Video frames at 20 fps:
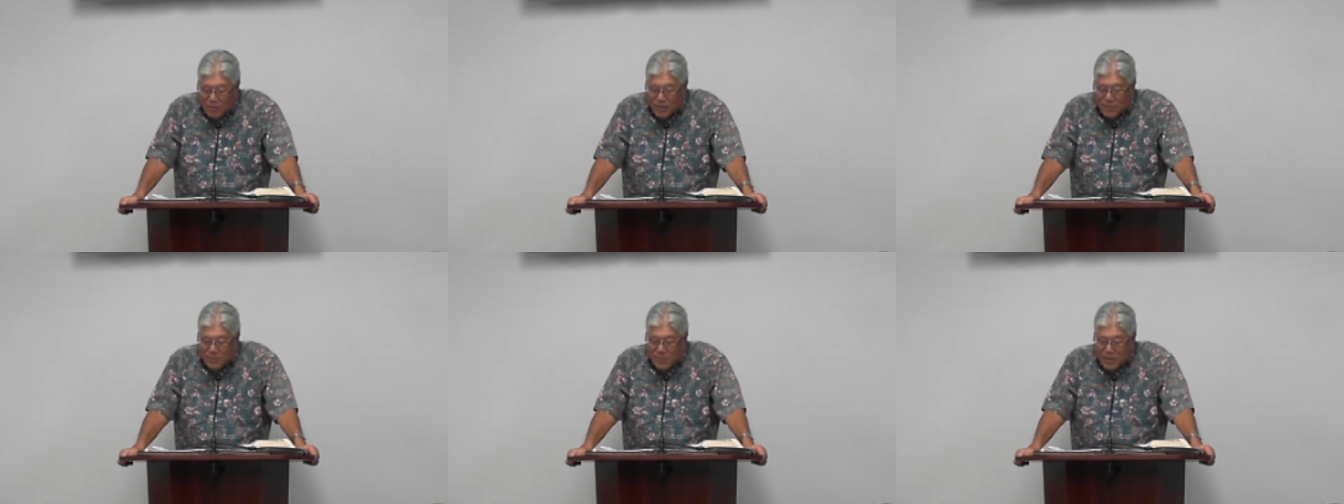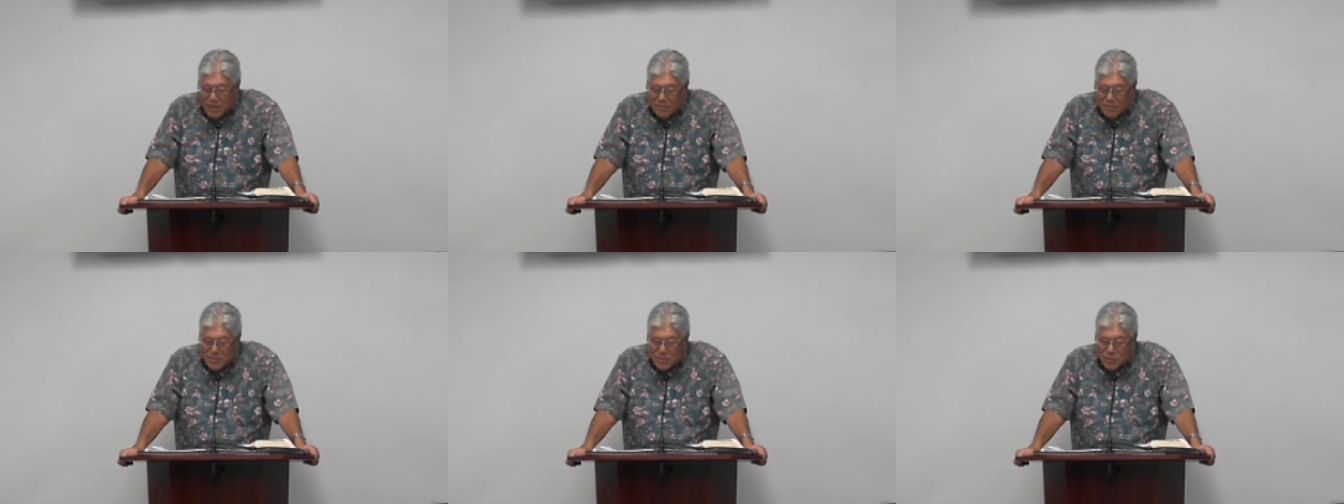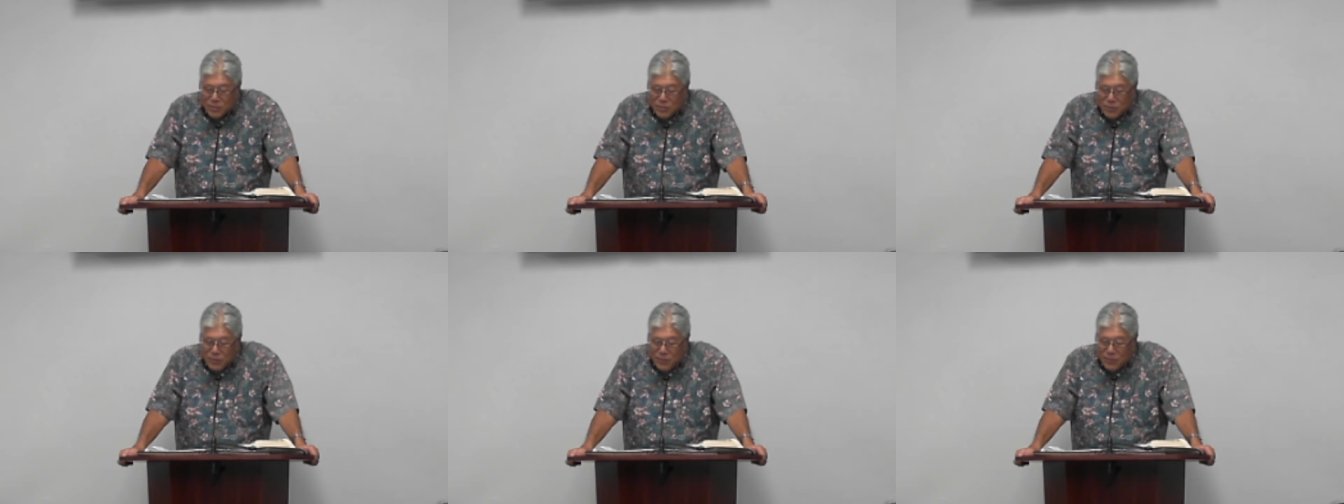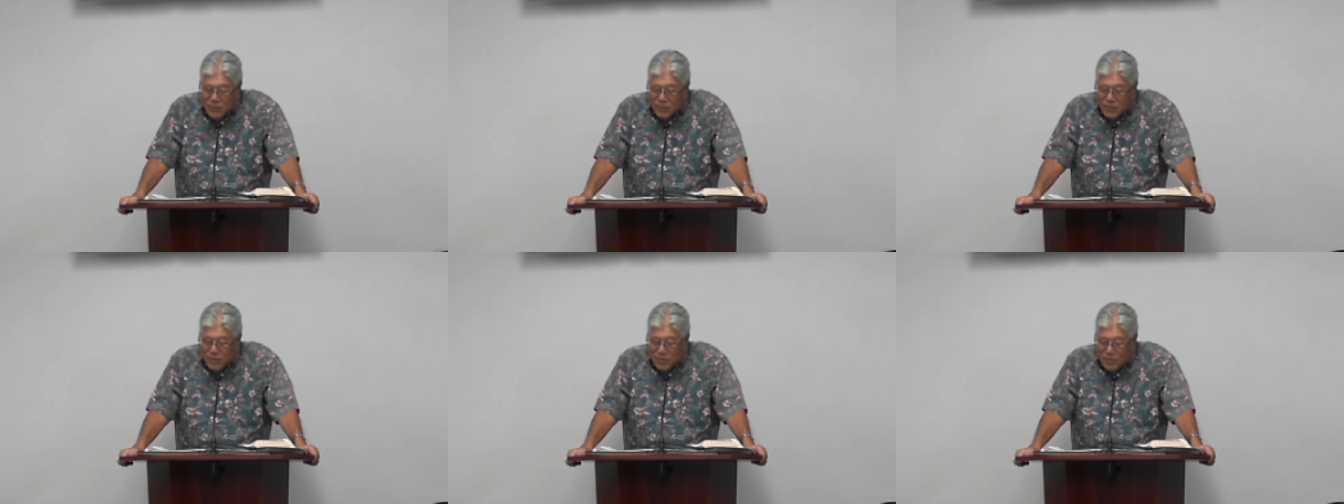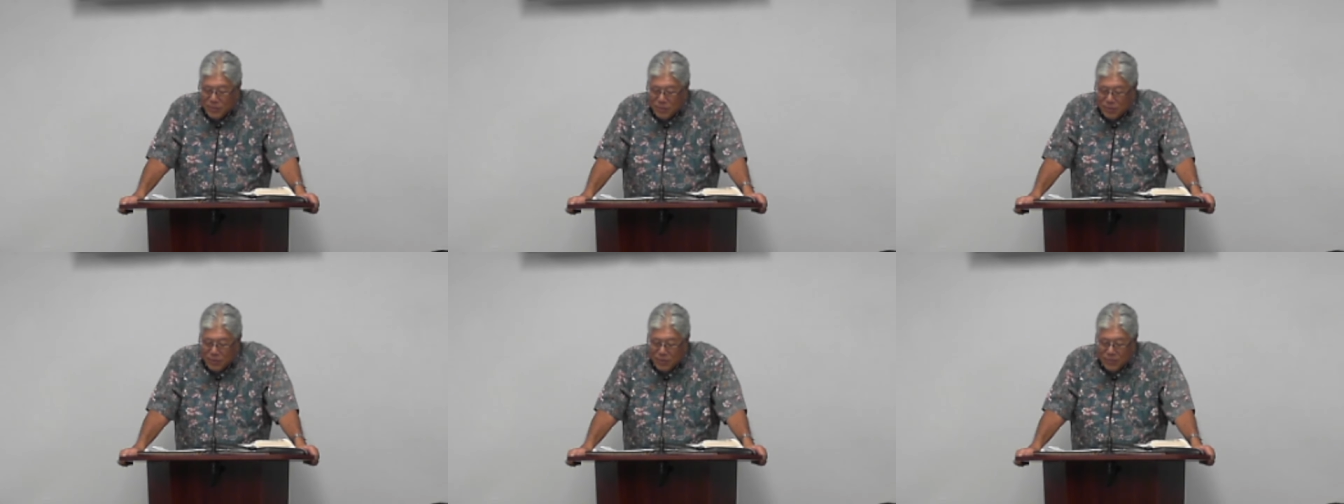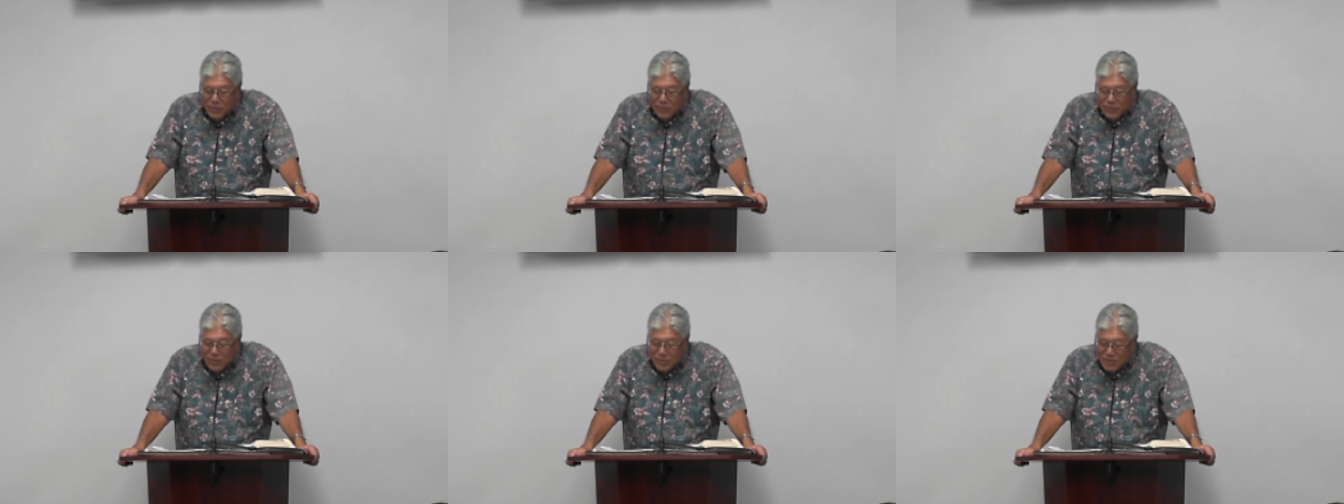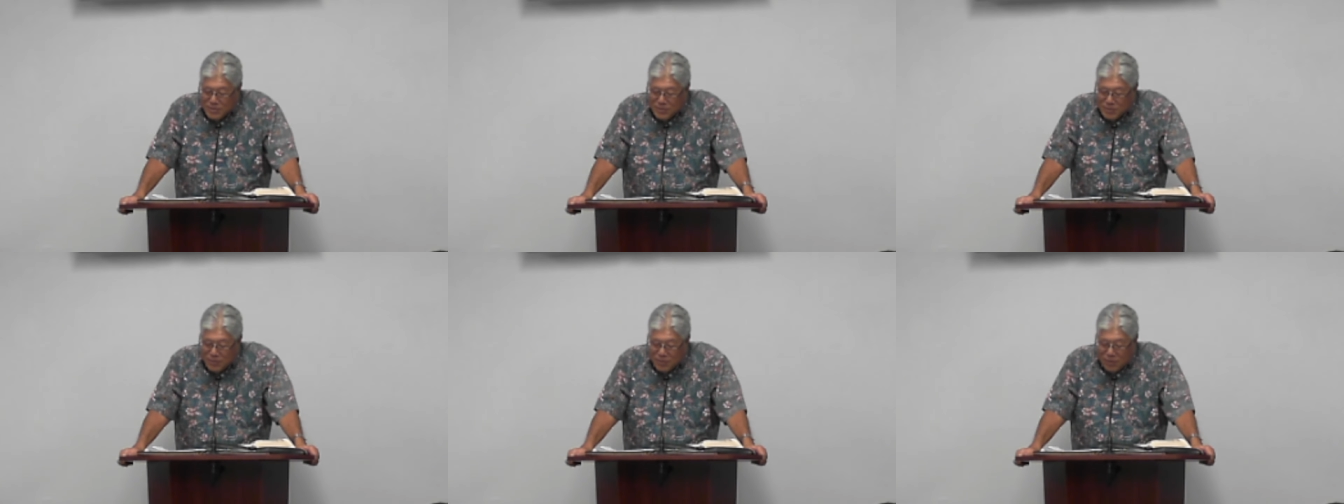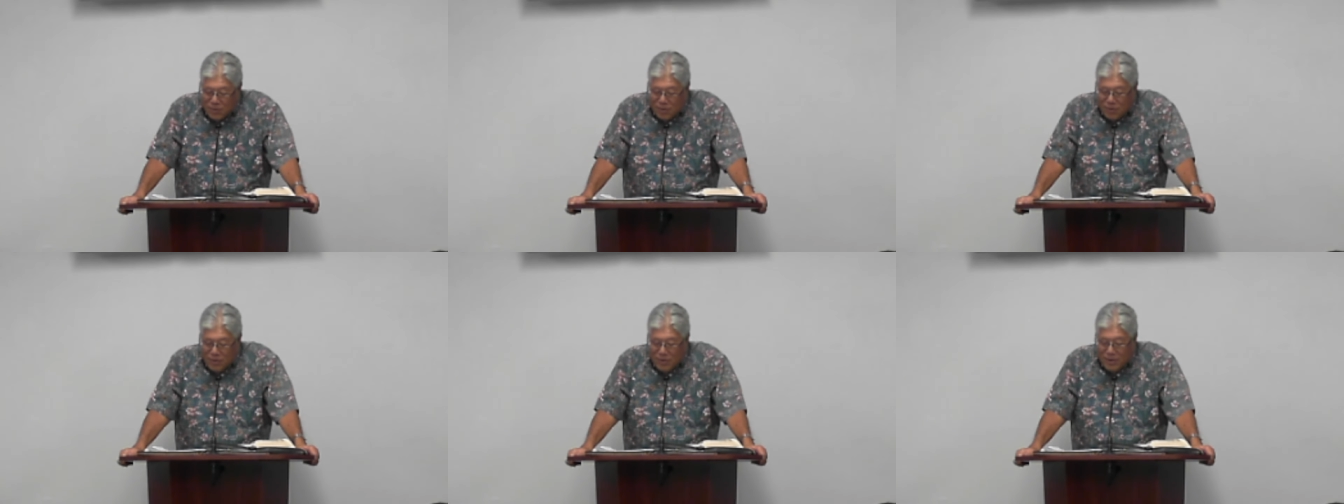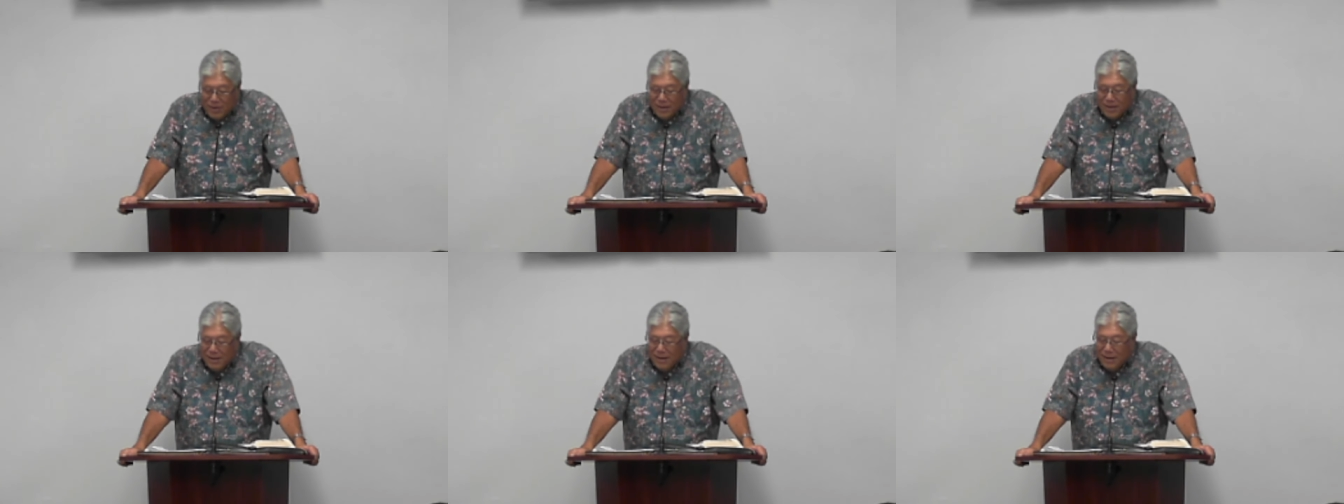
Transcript: It becomes good for the Lord, for His glory.